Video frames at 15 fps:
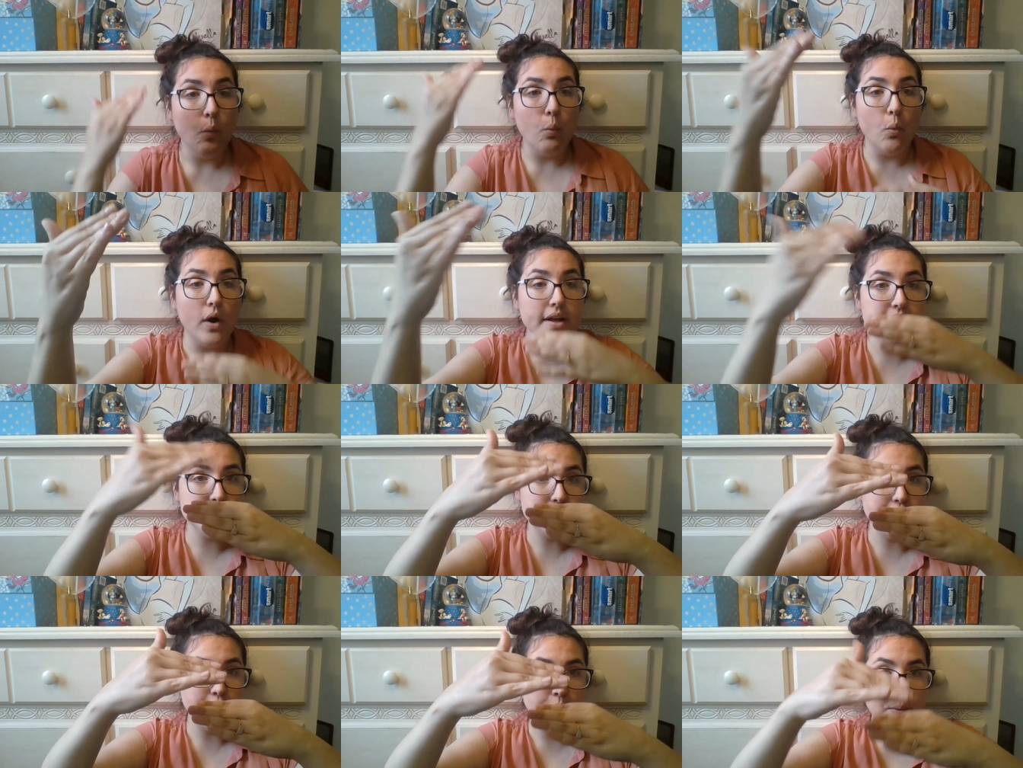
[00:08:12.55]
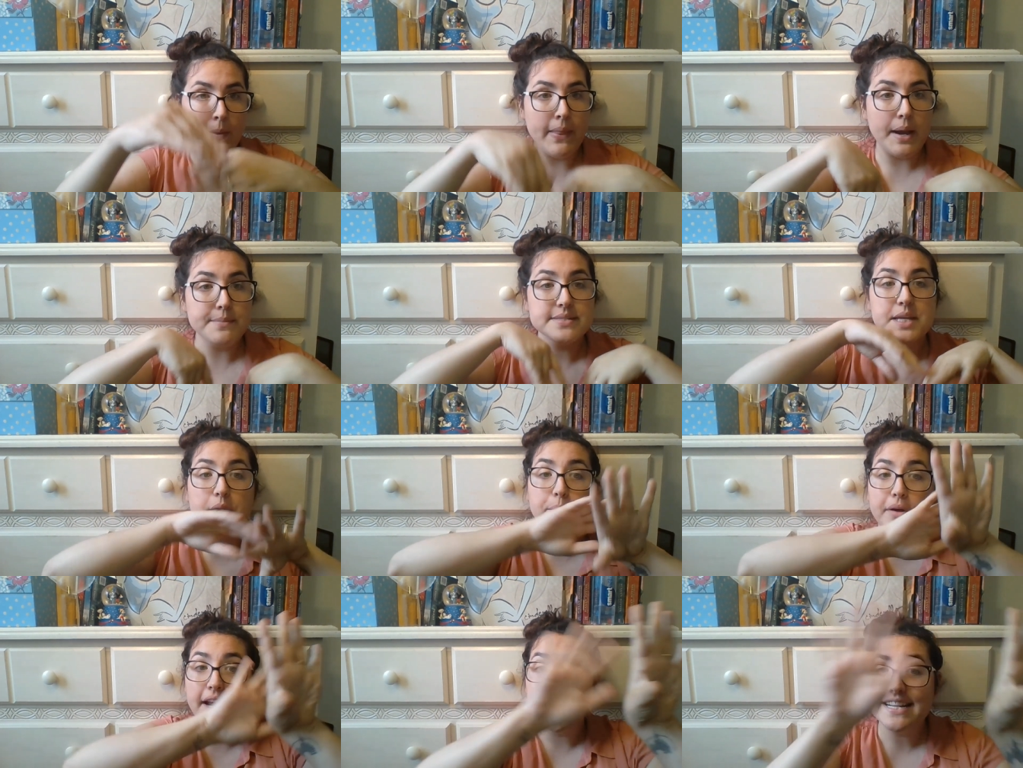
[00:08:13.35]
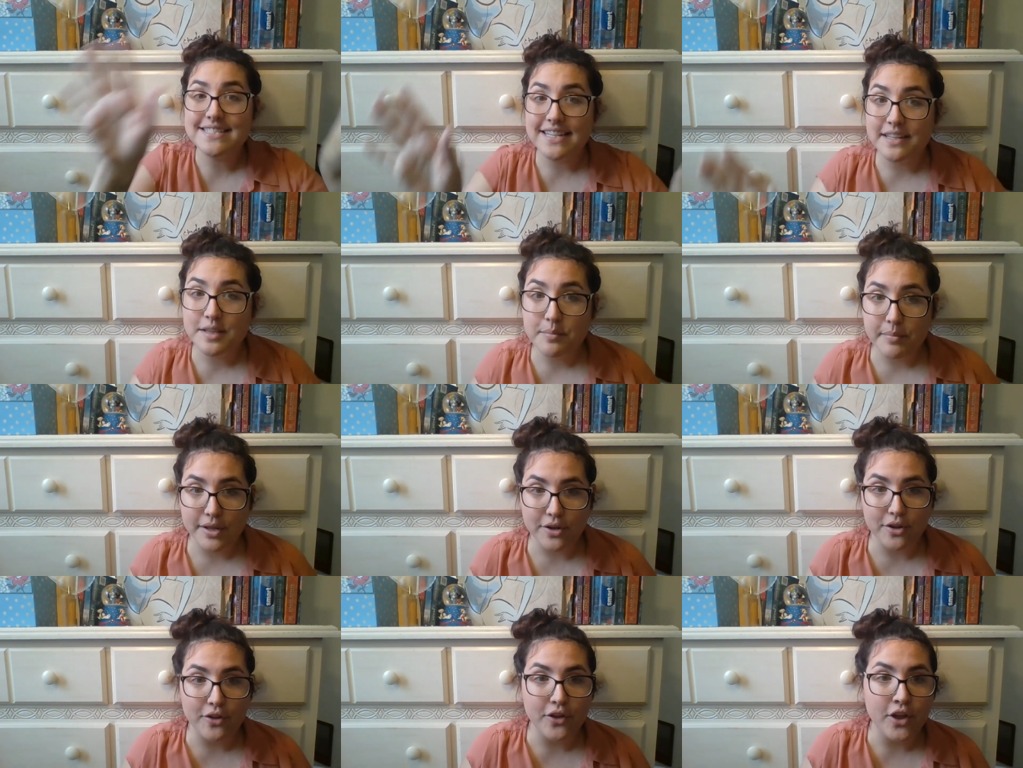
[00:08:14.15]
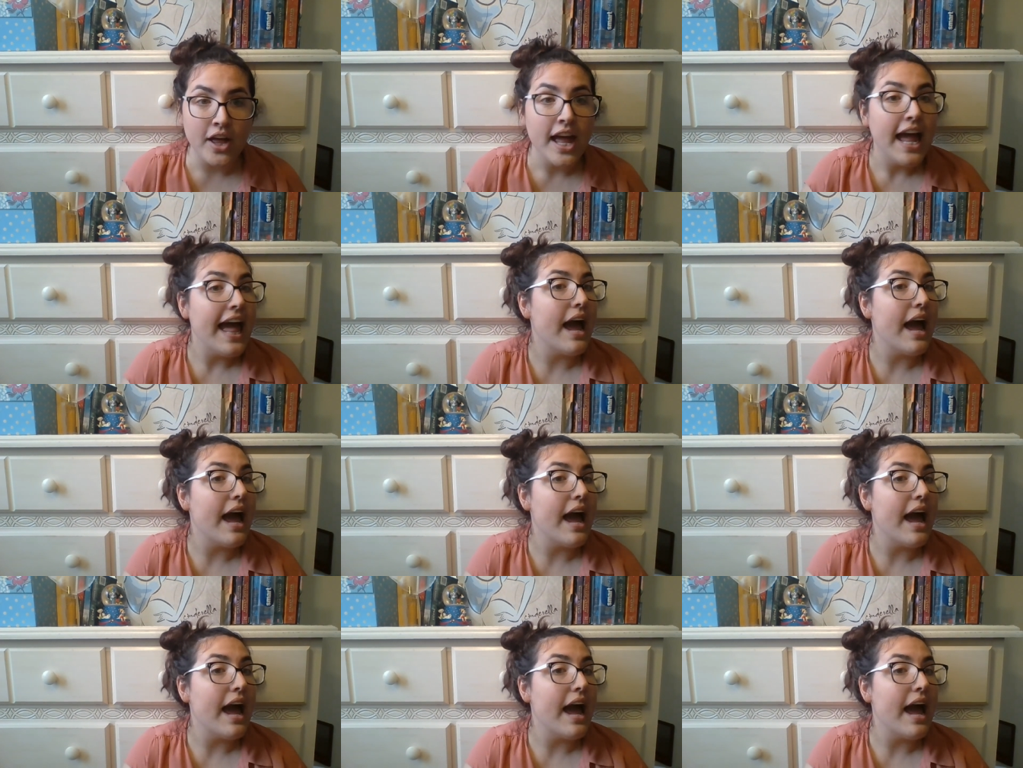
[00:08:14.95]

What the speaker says: One, two, and then I was gonna put icing in the middle.